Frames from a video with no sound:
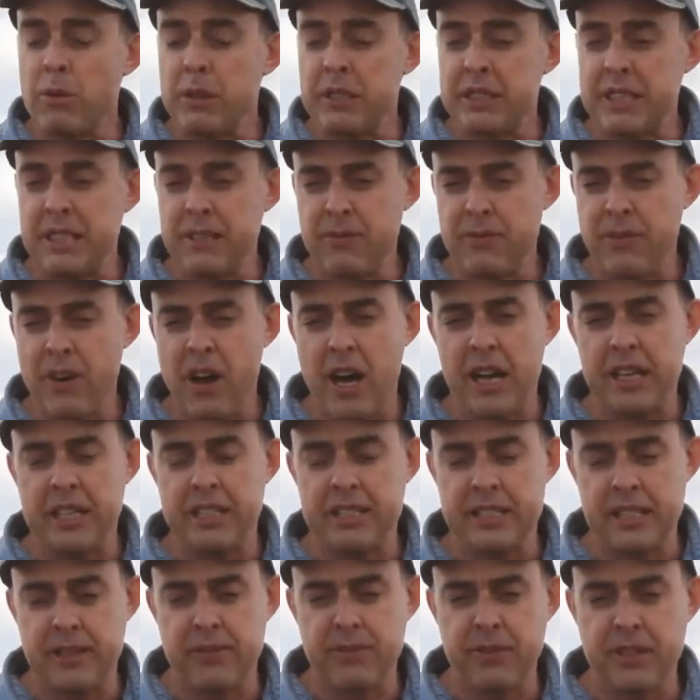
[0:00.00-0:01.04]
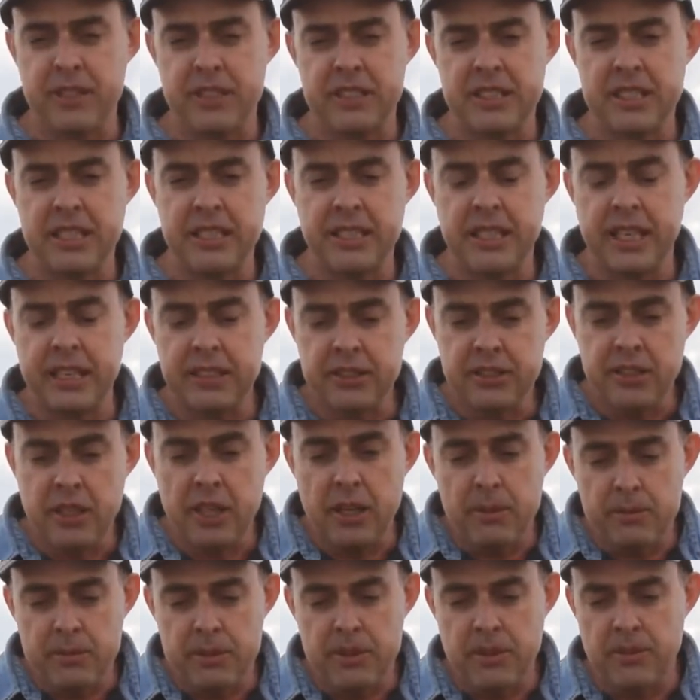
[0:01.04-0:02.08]
we did find a difference in
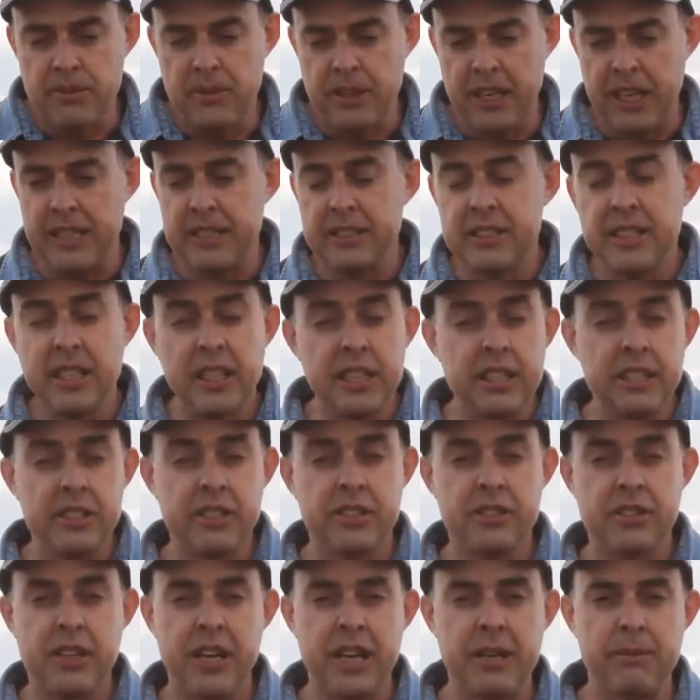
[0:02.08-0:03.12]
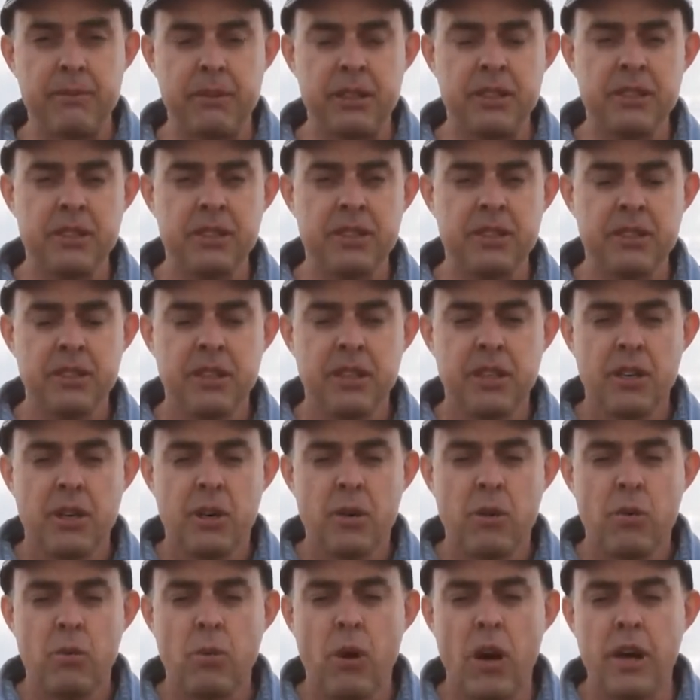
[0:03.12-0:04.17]
terms of the tillage treatments
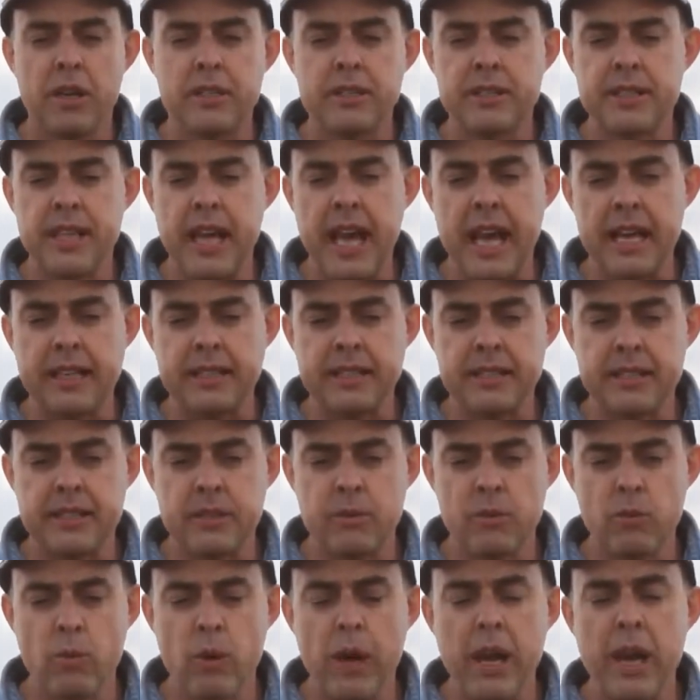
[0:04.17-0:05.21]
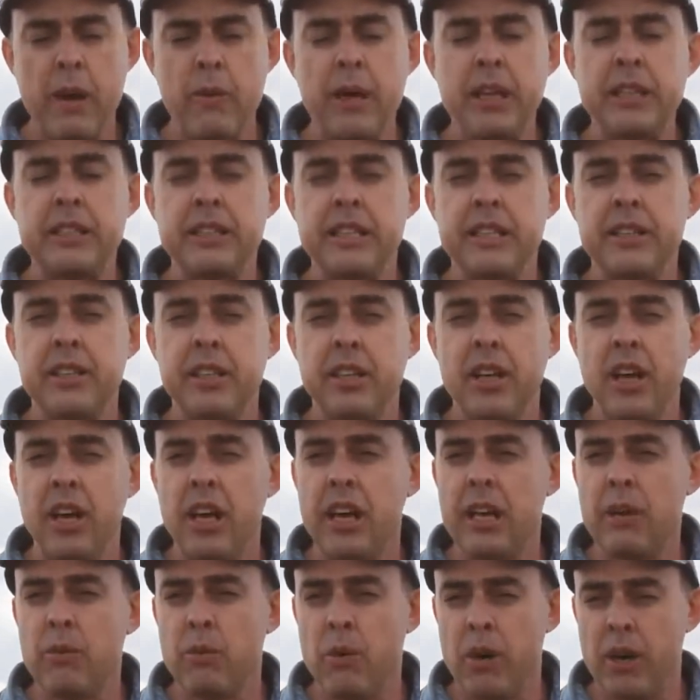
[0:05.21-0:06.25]
was that where we did the
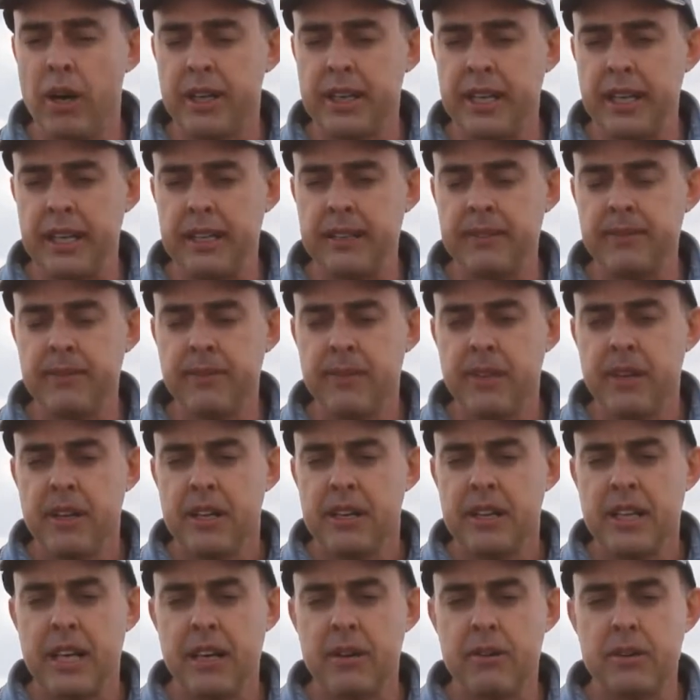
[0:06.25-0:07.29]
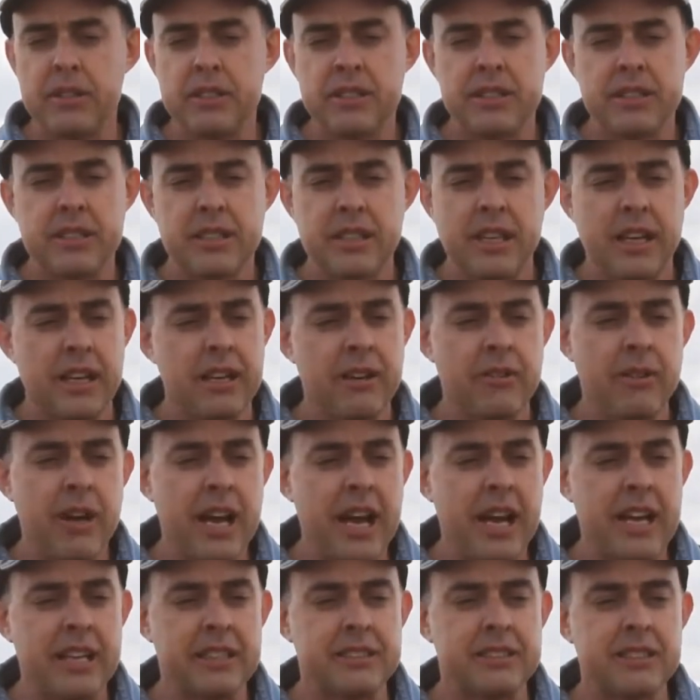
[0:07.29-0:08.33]
early working, there was
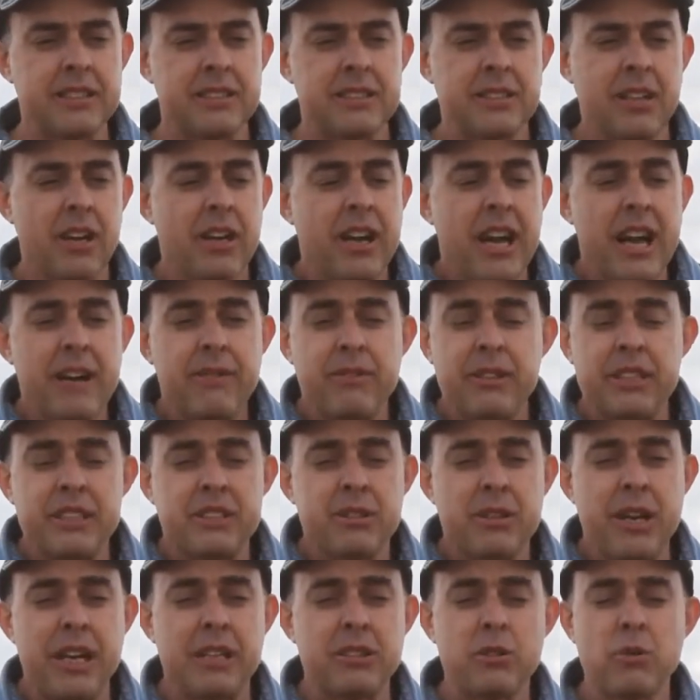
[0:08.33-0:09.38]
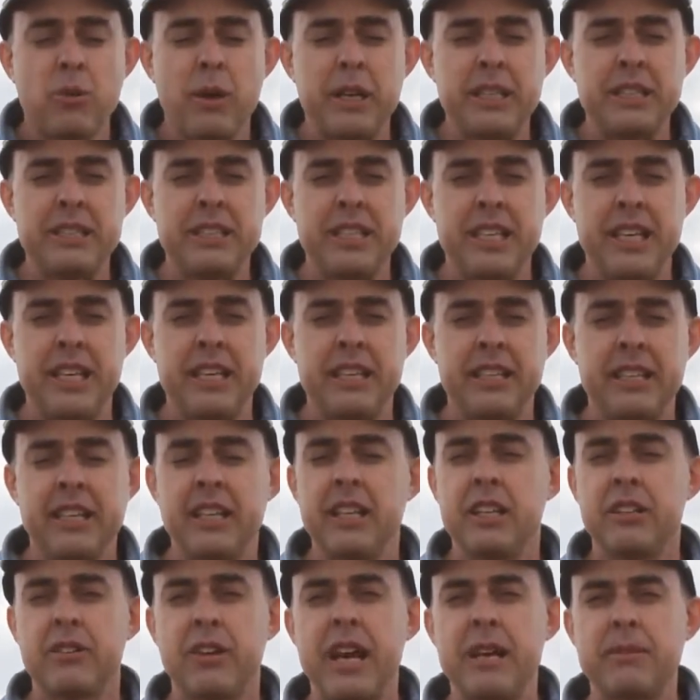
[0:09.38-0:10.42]
on average around 20
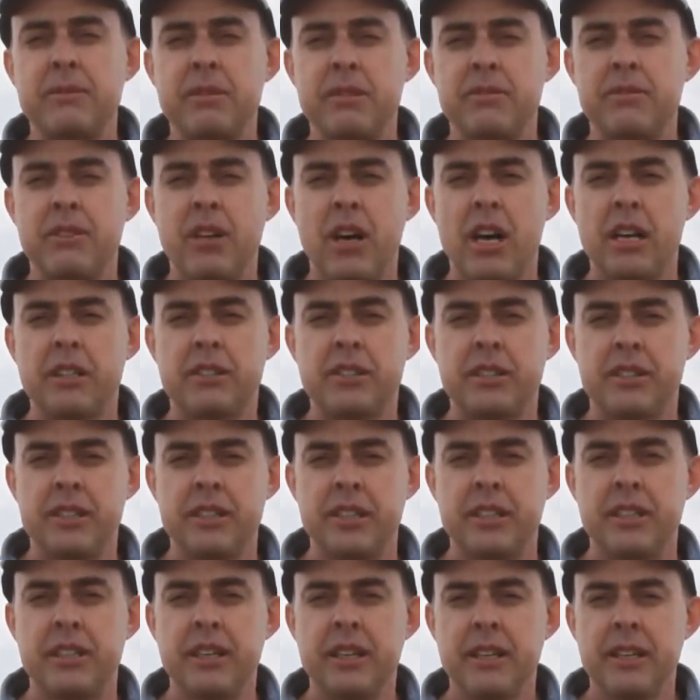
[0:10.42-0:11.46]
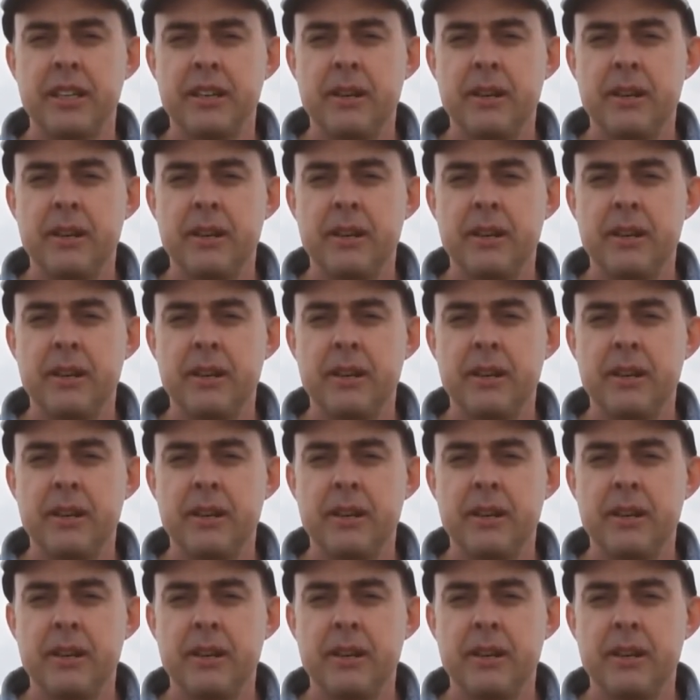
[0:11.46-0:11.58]
kilograms of nitrogen